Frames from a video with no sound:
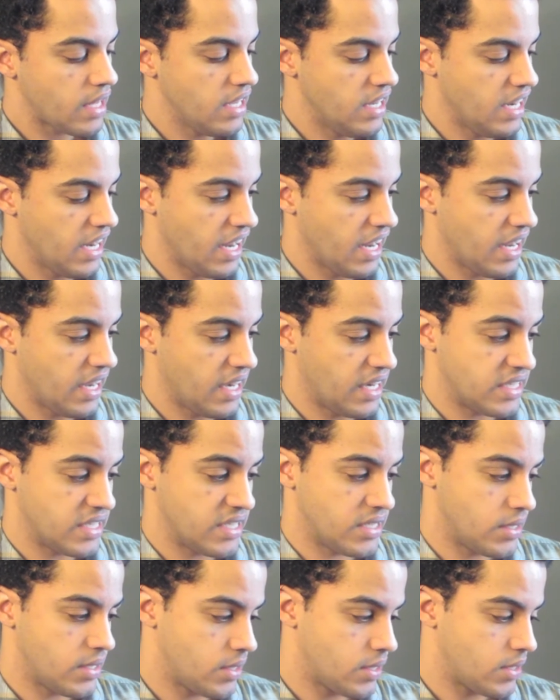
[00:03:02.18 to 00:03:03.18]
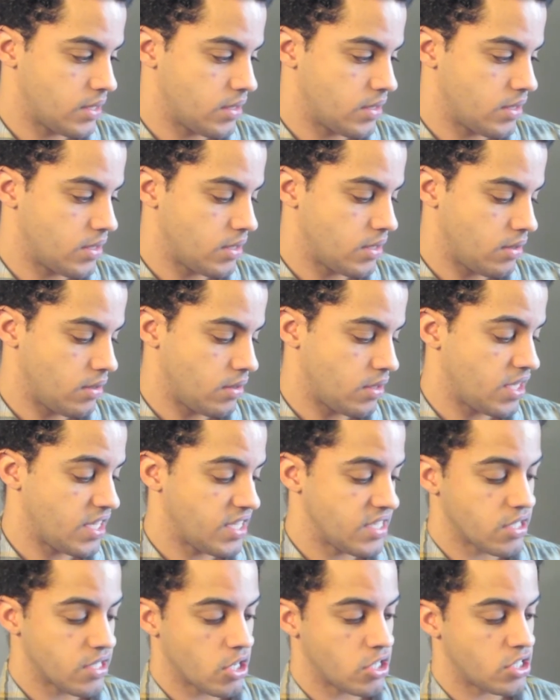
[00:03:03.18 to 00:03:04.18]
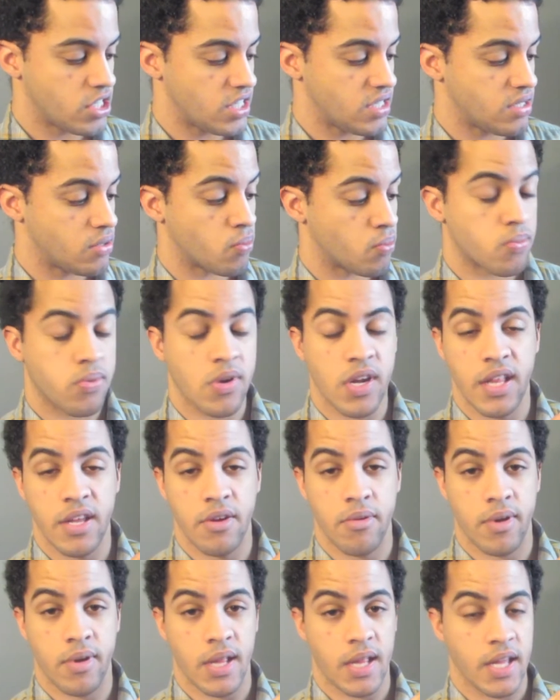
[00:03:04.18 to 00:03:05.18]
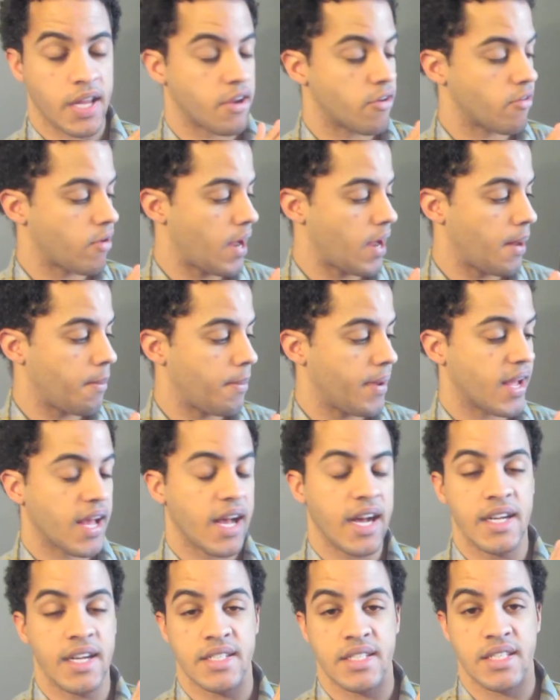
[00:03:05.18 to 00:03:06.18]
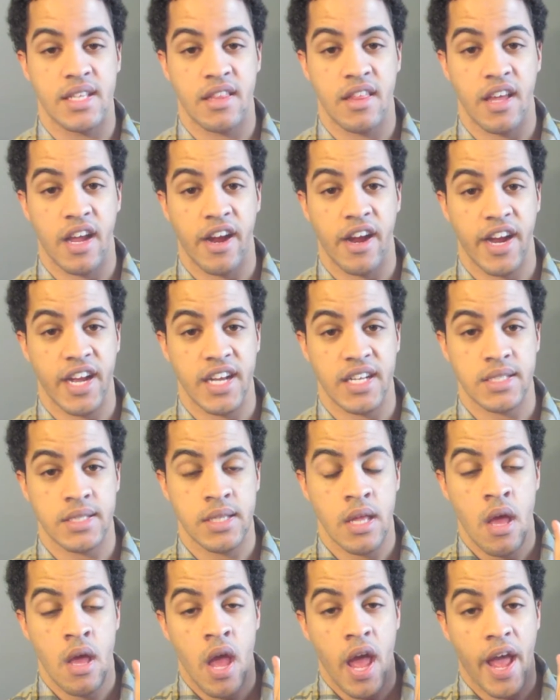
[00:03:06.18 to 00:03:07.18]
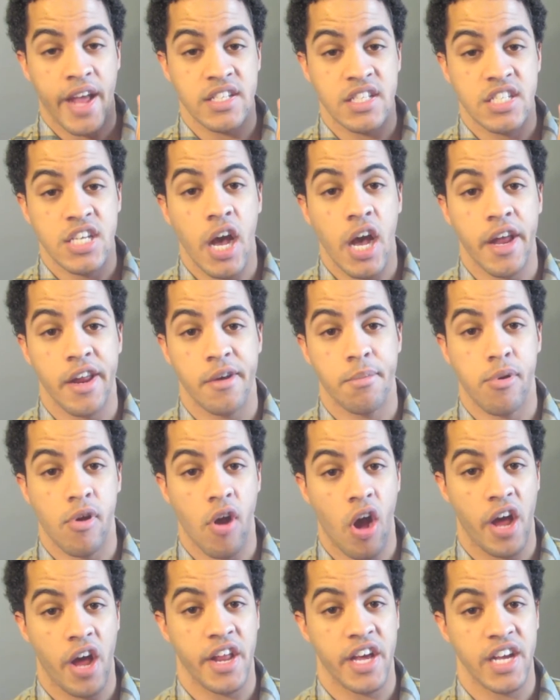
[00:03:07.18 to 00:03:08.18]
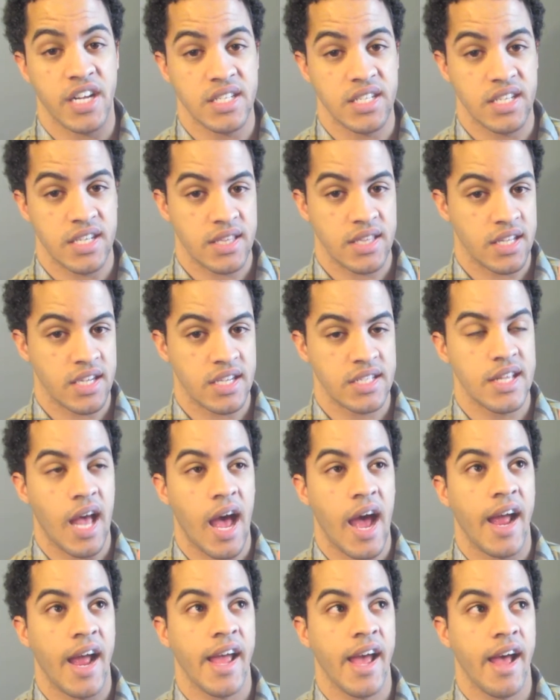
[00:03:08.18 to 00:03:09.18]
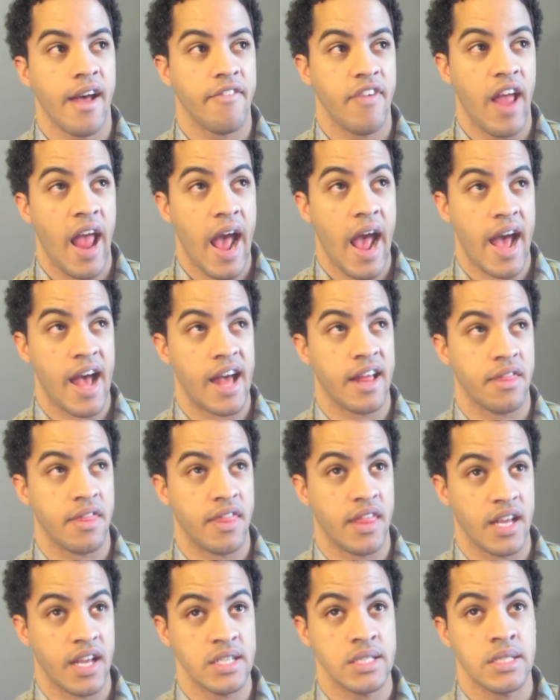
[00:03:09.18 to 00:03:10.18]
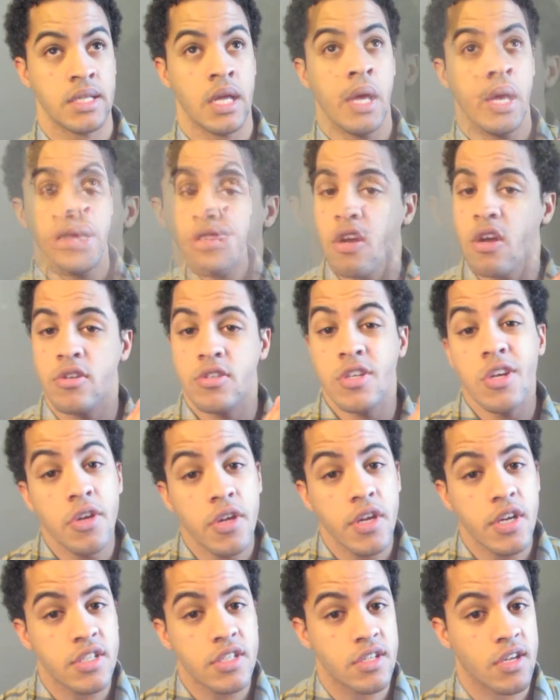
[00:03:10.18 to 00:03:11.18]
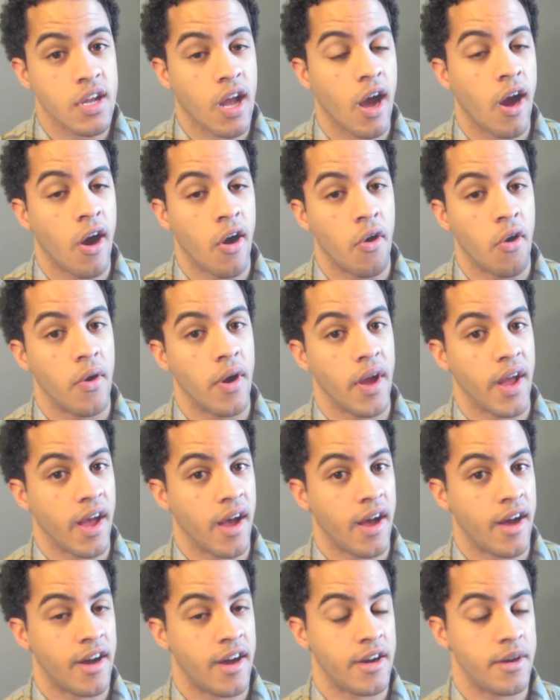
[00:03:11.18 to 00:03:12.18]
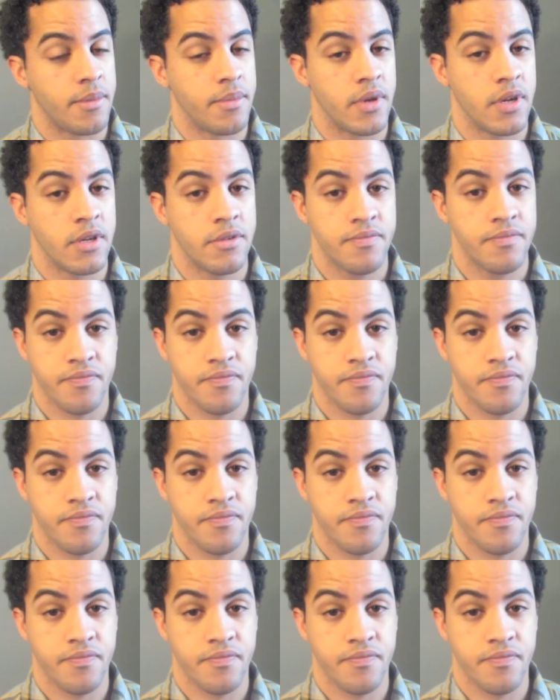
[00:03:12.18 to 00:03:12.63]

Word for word: And these are just really, really great because there is a ton of product in these. I have had this, so two years ago, um,